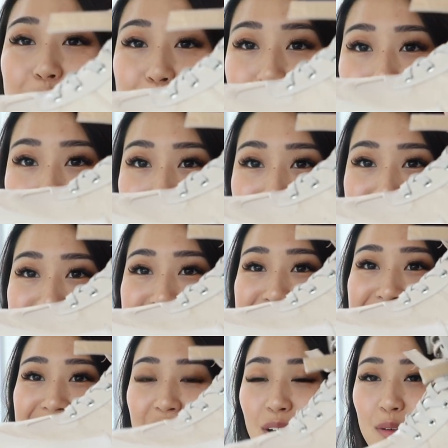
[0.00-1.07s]
boots.
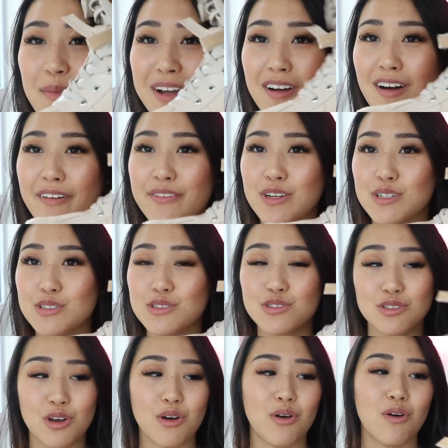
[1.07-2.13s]
Oh my god, they're
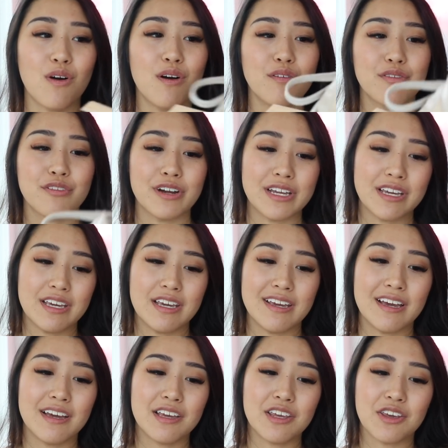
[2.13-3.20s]
so freaking
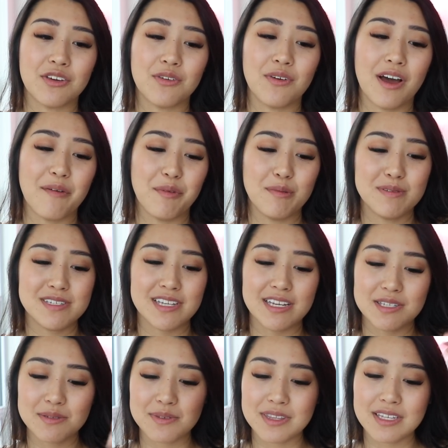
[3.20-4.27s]
cute. I'm
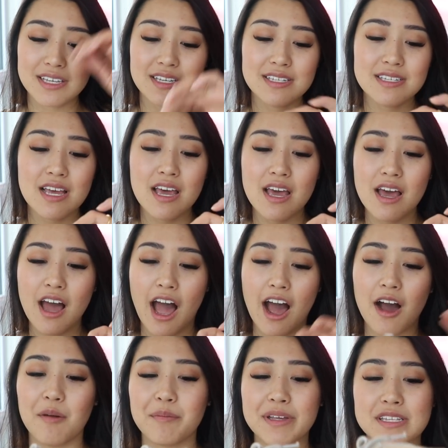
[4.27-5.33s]
obsessed with these.
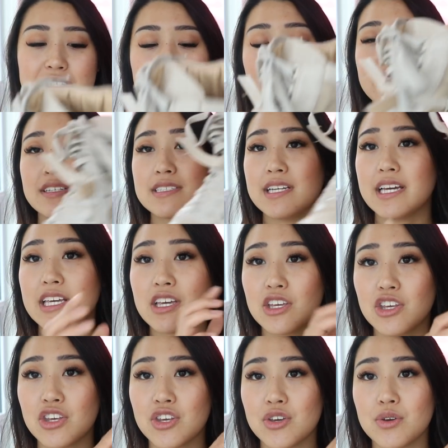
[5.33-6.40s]
It's got this like
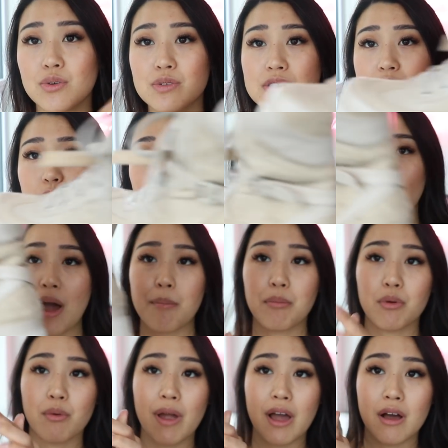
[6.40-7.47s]
cute
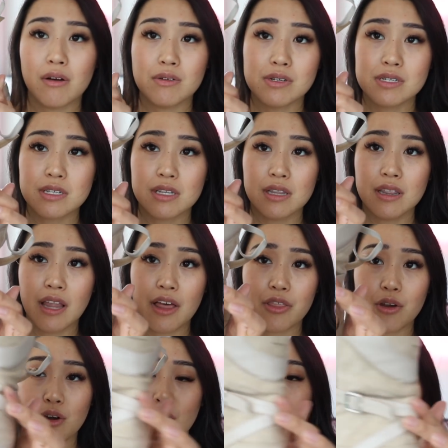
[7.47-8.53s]
wraparound
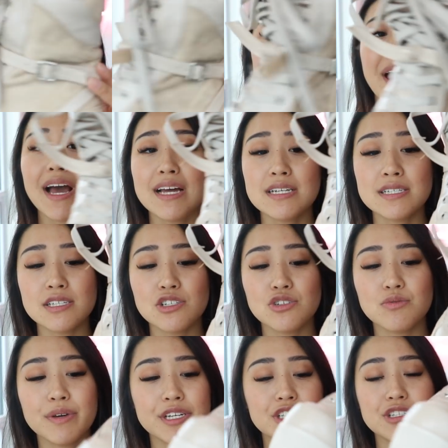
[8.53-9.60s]
leather band
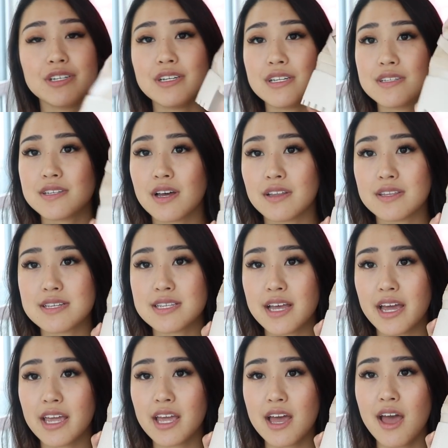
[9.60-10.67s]
situation. It's got this
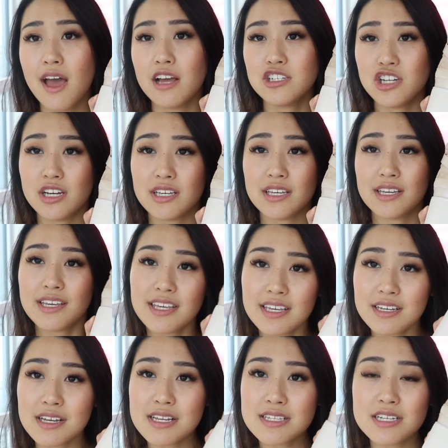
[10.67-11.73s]
like chunky
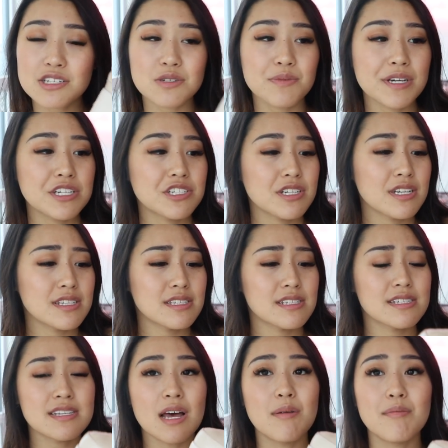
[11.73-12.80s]
heel situation. It's
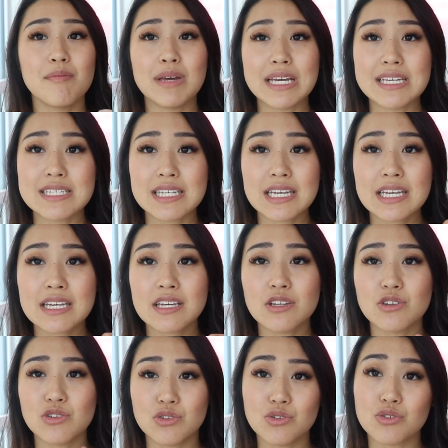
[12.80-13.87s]
this
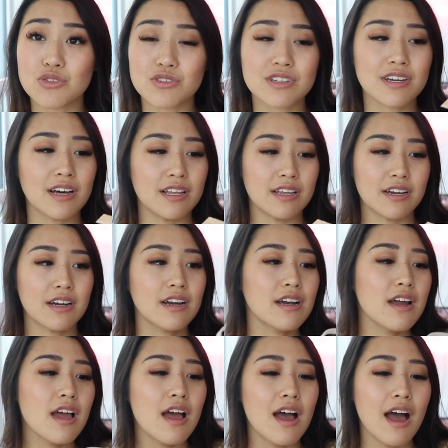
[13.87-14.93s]
amazing nude
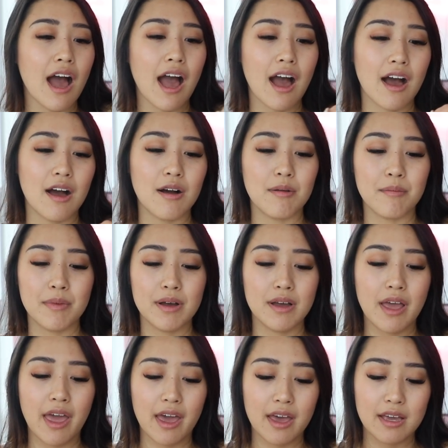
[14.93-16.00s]
color.
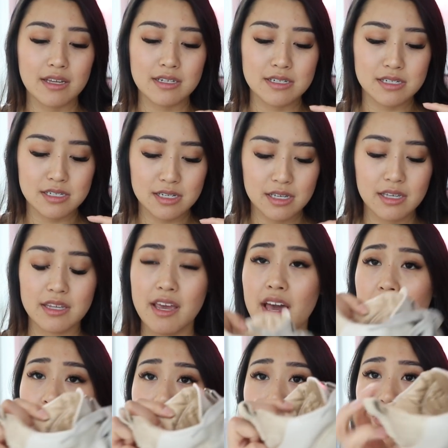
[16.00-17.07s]
And
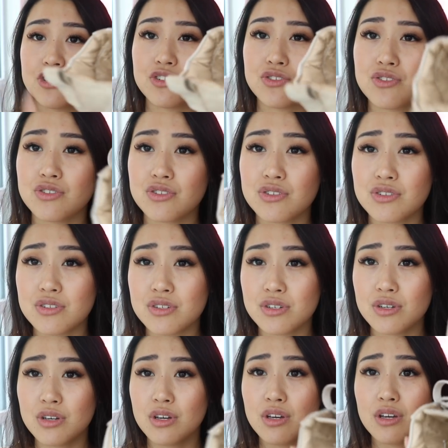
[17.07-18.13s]
yeah, it's just
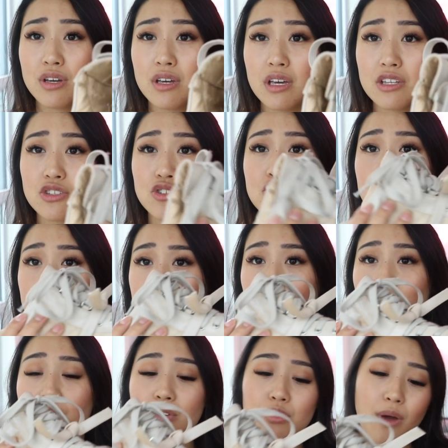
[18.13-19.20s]

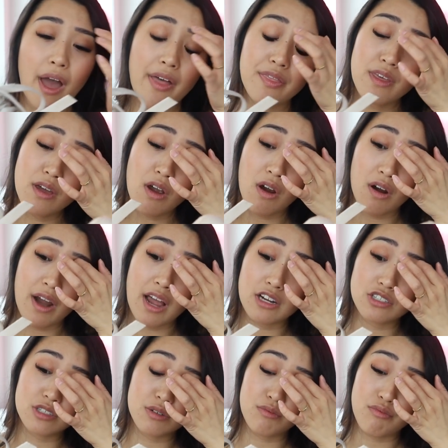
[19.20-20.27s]
so cute. And they are
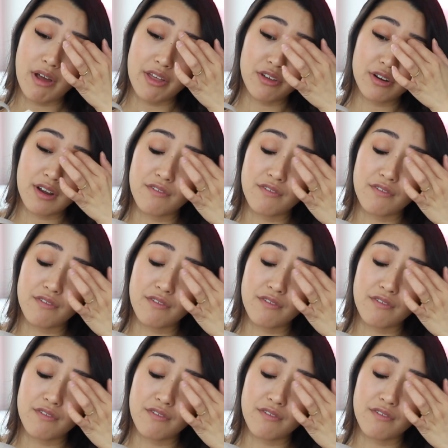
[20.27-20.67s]
actually rather